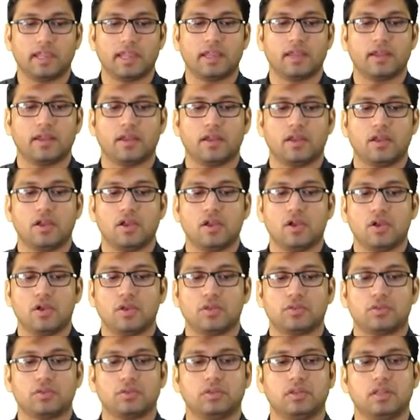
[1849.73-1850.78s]
Okay,
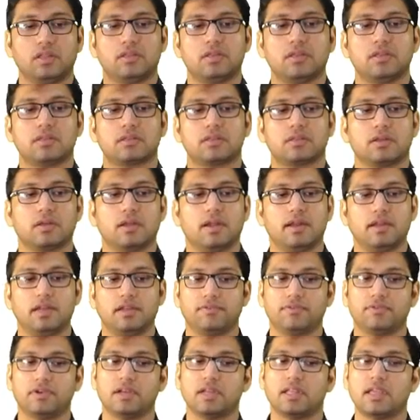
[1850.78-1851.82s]
so this is
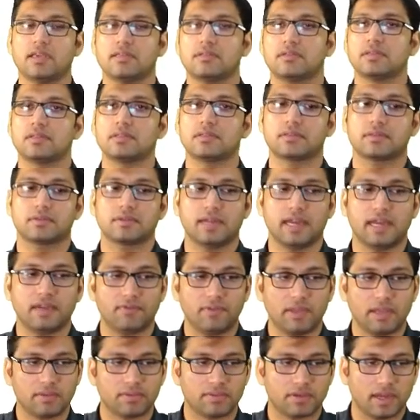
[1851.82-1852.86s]
a different cases
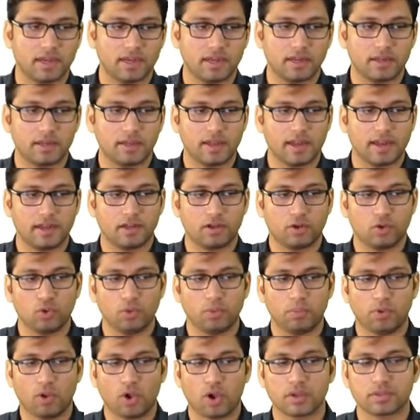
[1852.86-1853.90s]
that we have studied, that
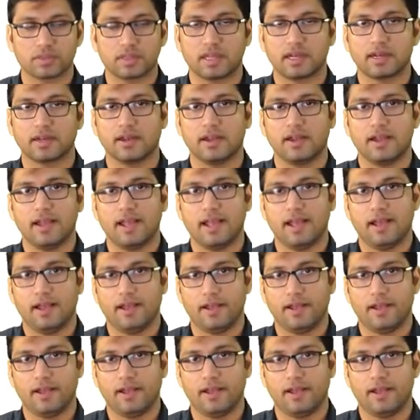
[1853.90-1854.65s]
two blocks are